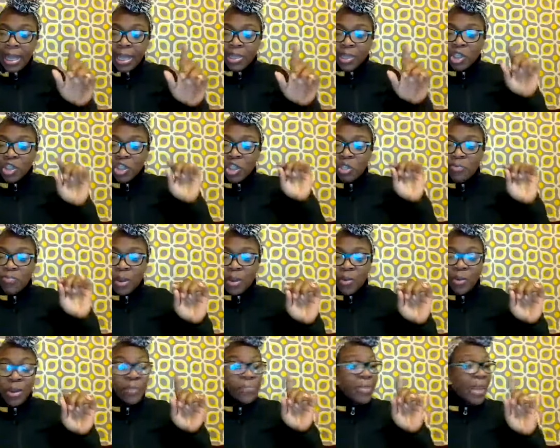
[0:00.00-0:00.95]
the
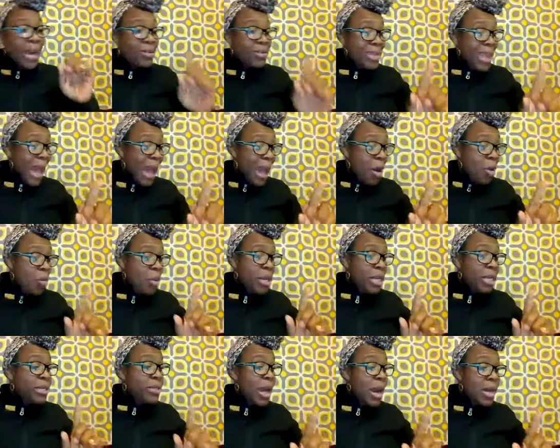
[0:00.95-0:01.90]
spirit of now now what
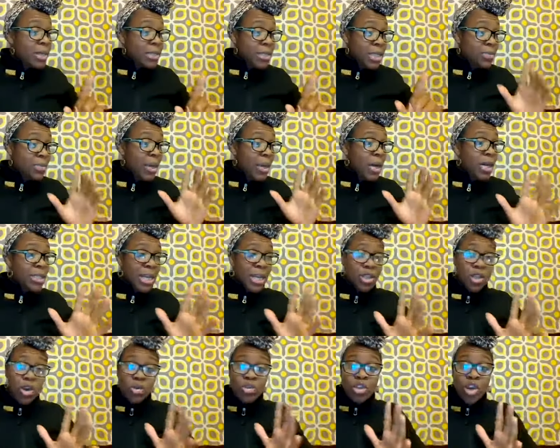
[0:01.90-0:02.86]
he does is because i
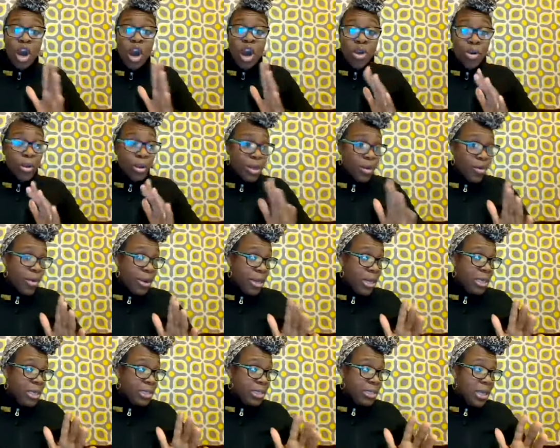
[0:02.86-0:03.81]
told y'all early on
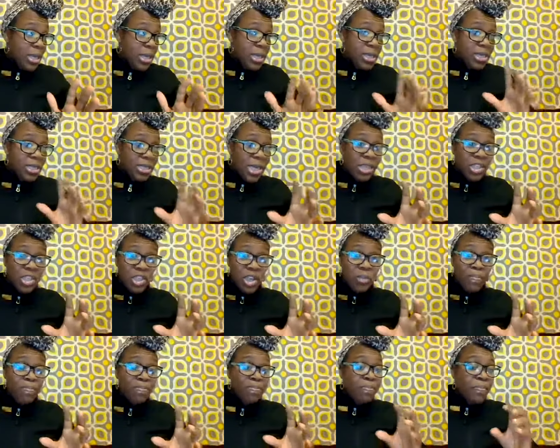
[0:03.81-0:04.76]
in this in this
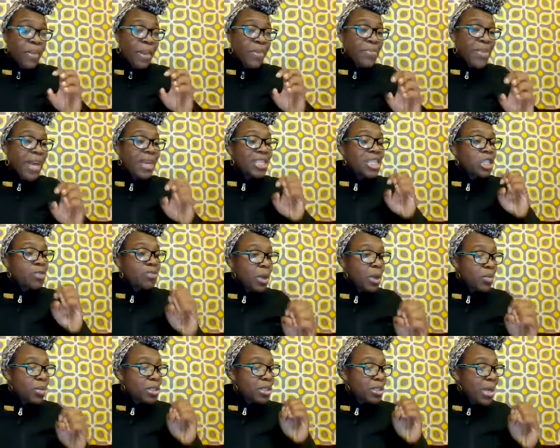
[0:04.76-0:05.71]
session that
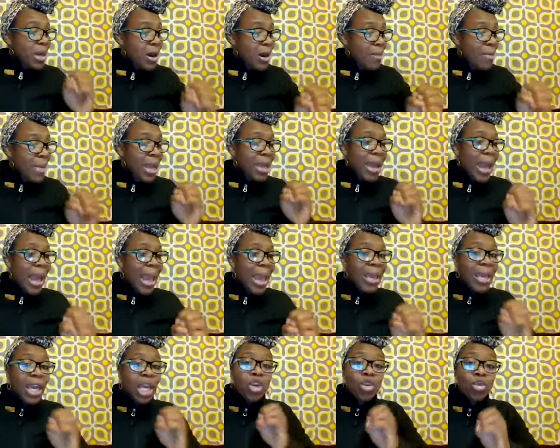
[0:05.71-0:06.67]
spirits come and
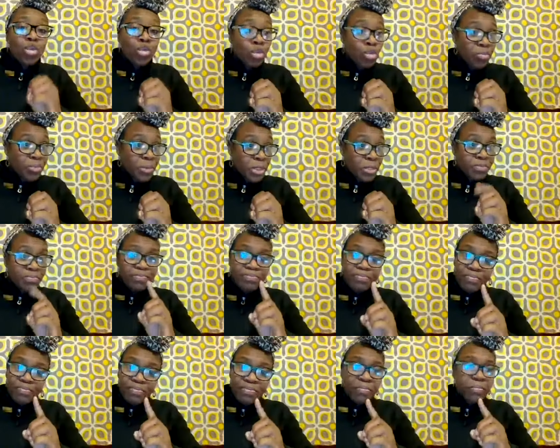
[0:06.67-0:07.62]
hang in groups
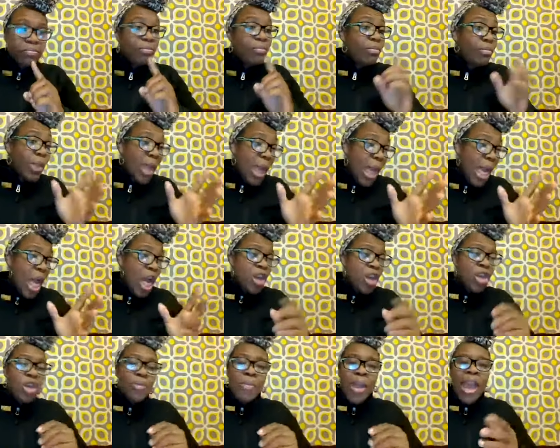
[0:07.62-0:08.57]

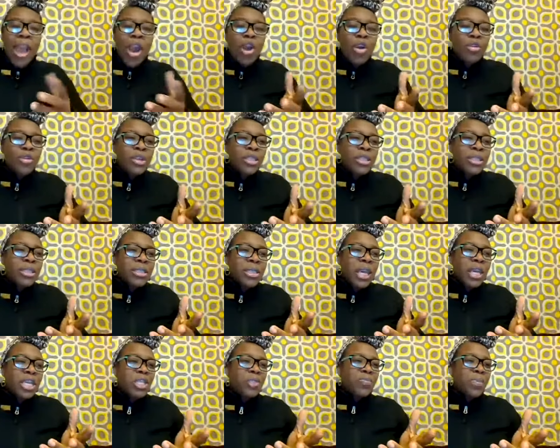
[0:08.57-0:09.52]
you may heard this, the
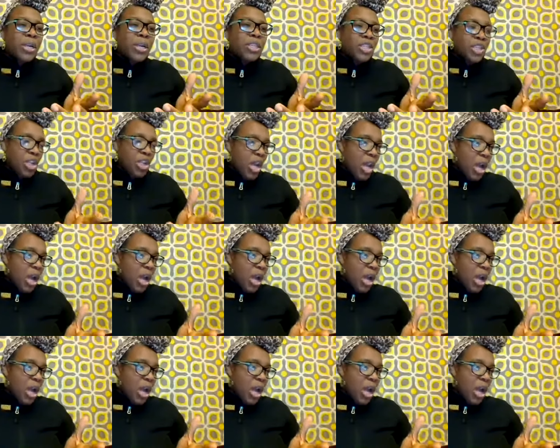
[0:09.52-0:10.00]
expression